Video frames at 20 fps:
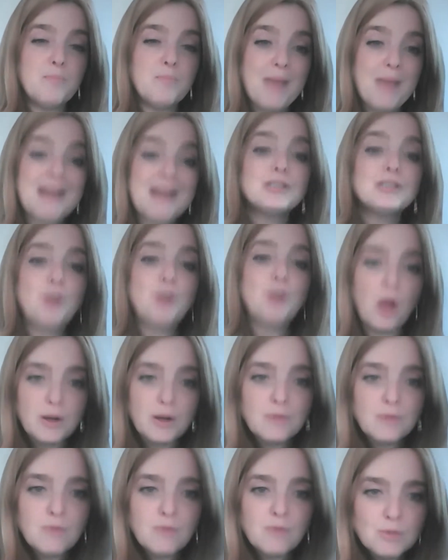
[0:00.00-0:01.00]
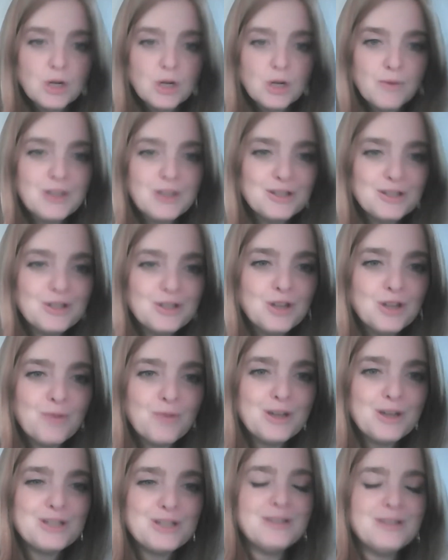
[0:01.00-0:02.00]
passed on from generation to
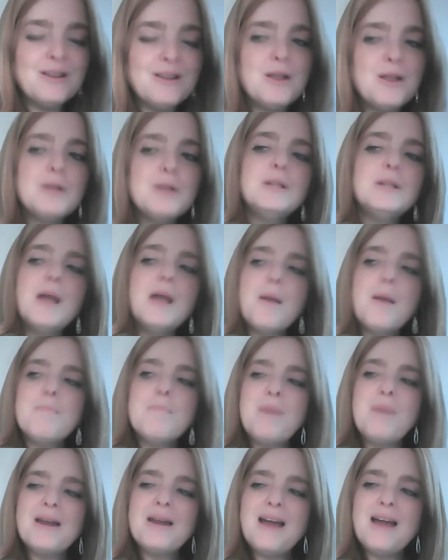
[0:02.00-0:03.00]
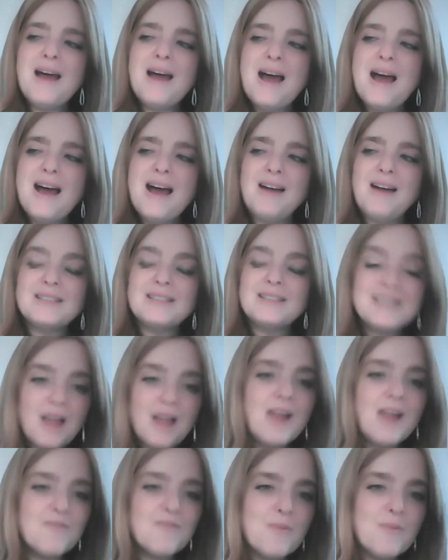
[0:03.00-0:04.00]
generation but aside